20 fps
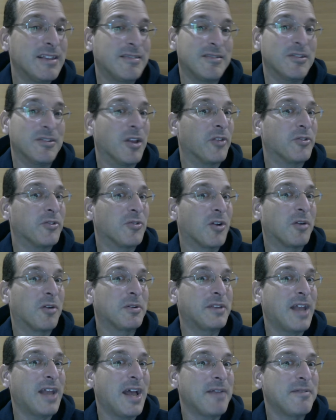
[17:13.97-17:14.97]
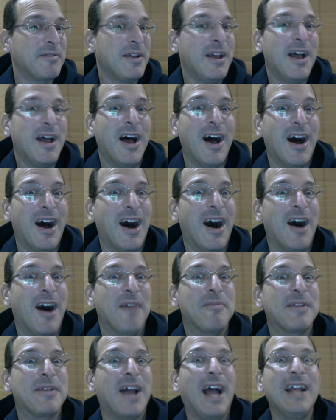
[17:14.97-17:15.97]
Nothing wrong with that. Uh,
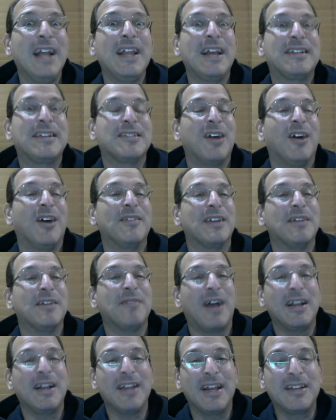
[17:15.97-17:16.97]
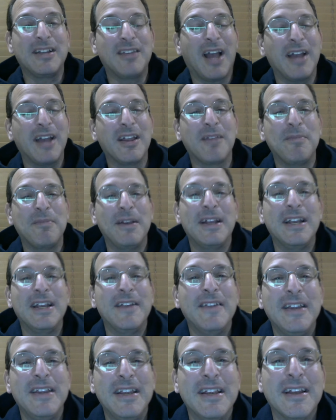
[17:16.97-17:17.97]
but I like solving them. I like I like being in
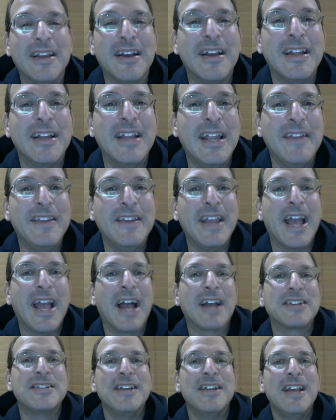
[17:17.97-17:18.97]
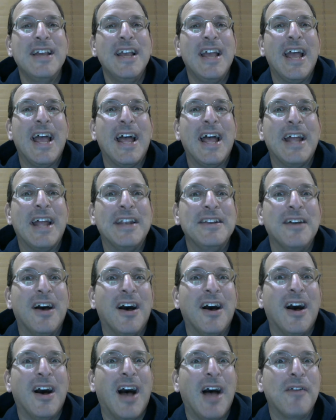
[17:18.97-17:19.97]
the uh, in the action and
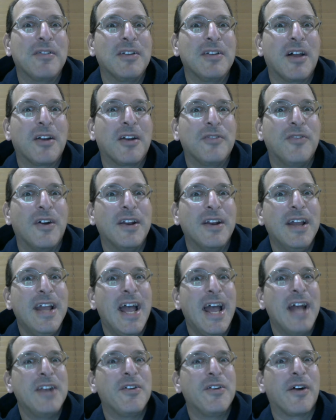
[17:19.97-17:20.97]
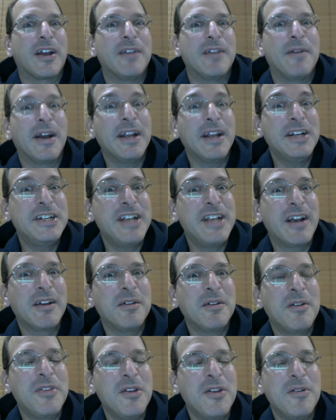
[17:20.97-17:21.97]
uh, having a lot of fun and talking about it and sharing it
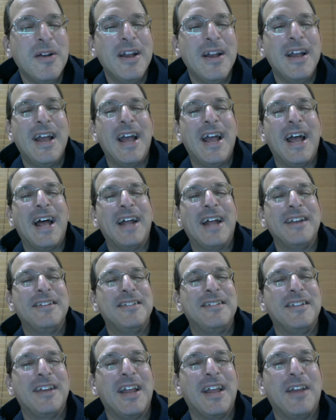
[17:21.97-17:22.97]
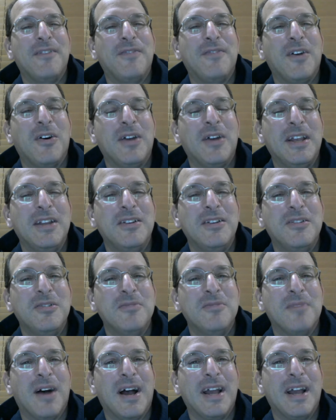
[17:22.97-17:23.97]
with you. And today fell into
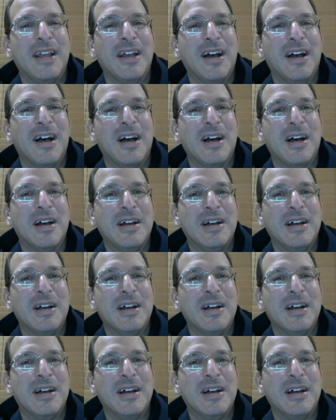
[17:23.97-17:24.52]
my uh,